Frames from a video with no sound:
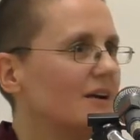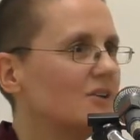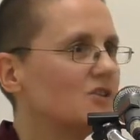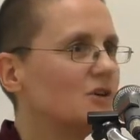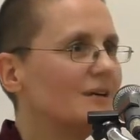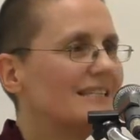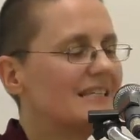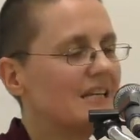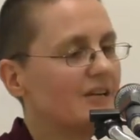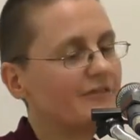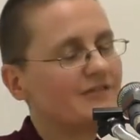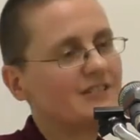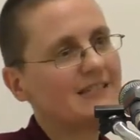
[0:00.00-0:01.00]
So instead
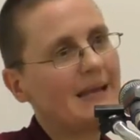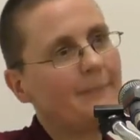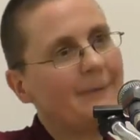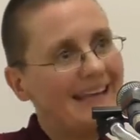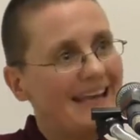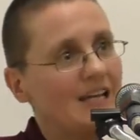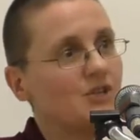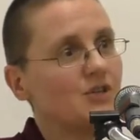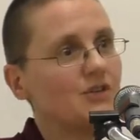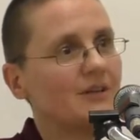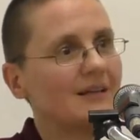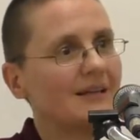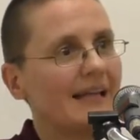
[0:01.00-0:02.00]
of stepping into
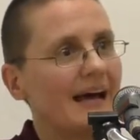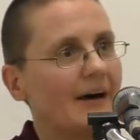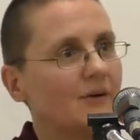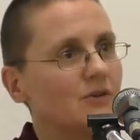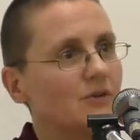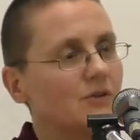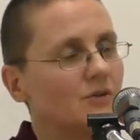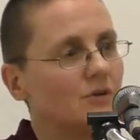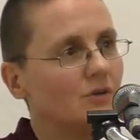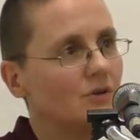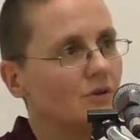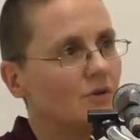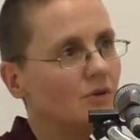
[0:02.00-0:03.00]
the cloud,
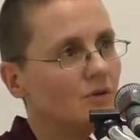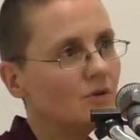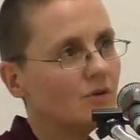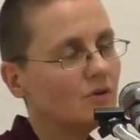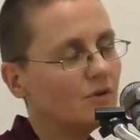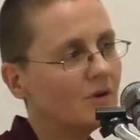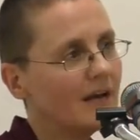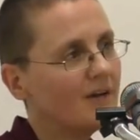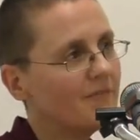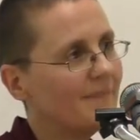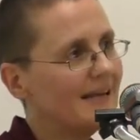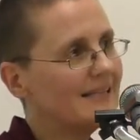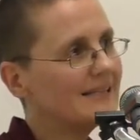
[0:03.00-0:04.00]
you kind of
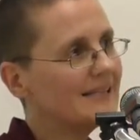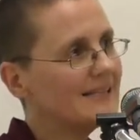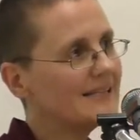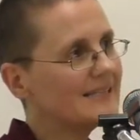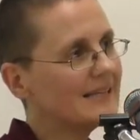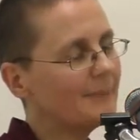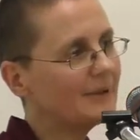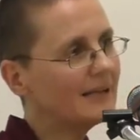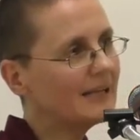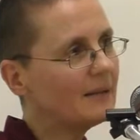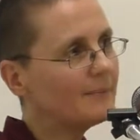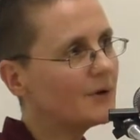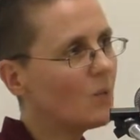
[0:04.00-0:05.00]
mentally step a
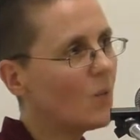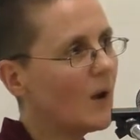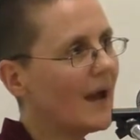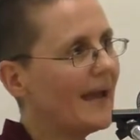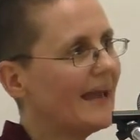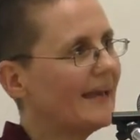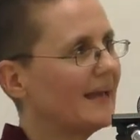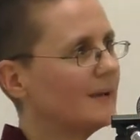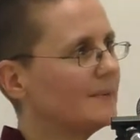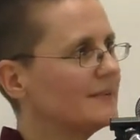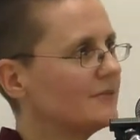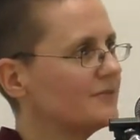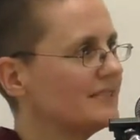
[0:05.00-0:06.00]
little bit away, get a
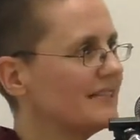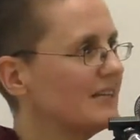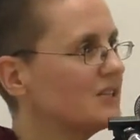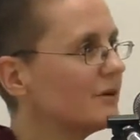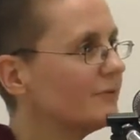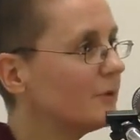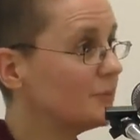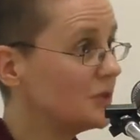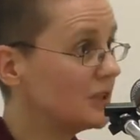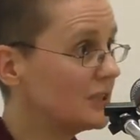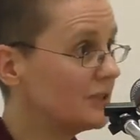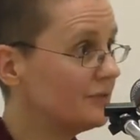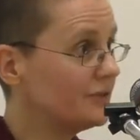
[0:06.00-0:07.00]
bit of a sense of
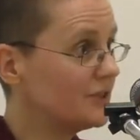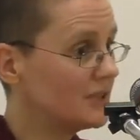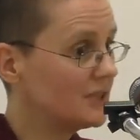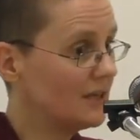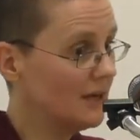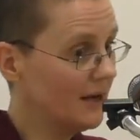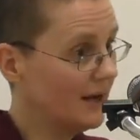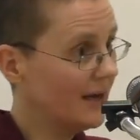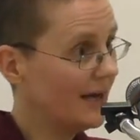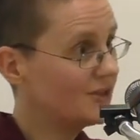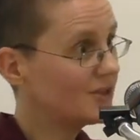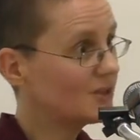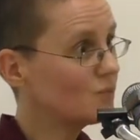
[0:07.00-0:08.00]
objectivity,
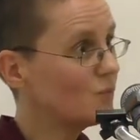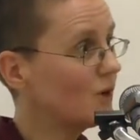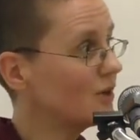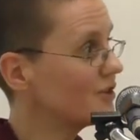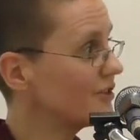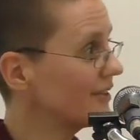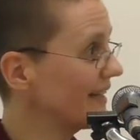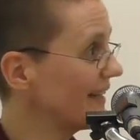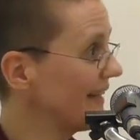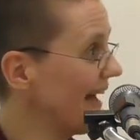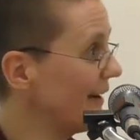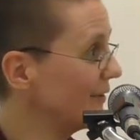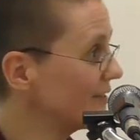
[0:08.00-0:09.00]
and just watch the
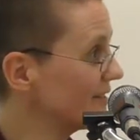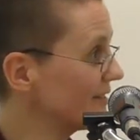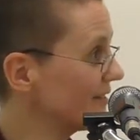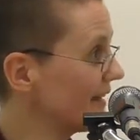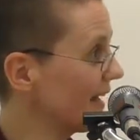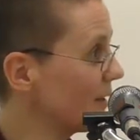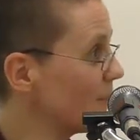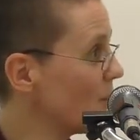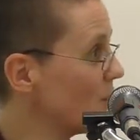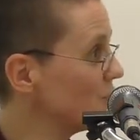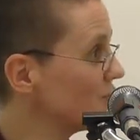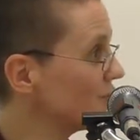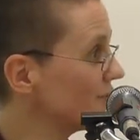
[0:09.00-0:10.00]
cloud, that
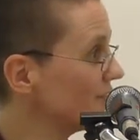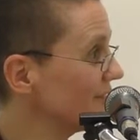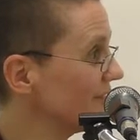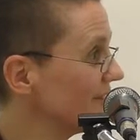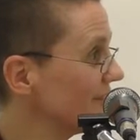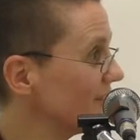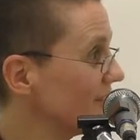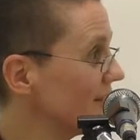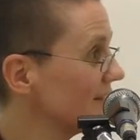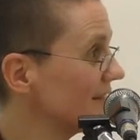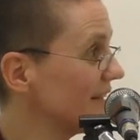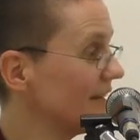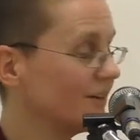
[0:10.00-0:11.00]
emotion, and
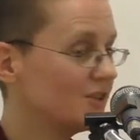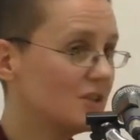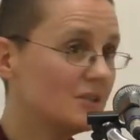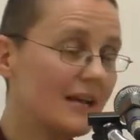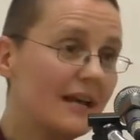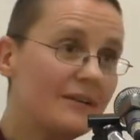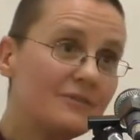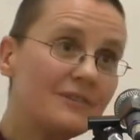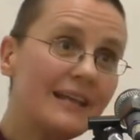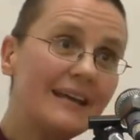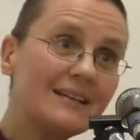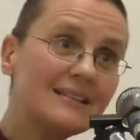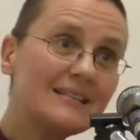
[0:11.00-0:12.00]
it's there. Just kind of
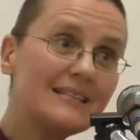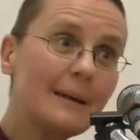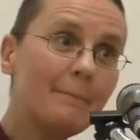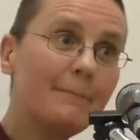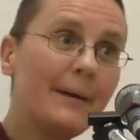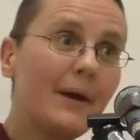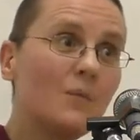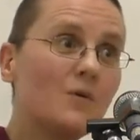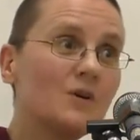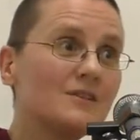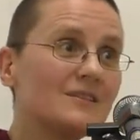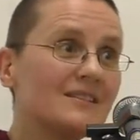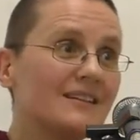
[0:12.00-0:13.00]
take a step
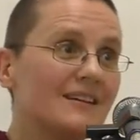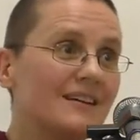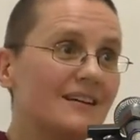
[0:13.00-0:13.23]
backwards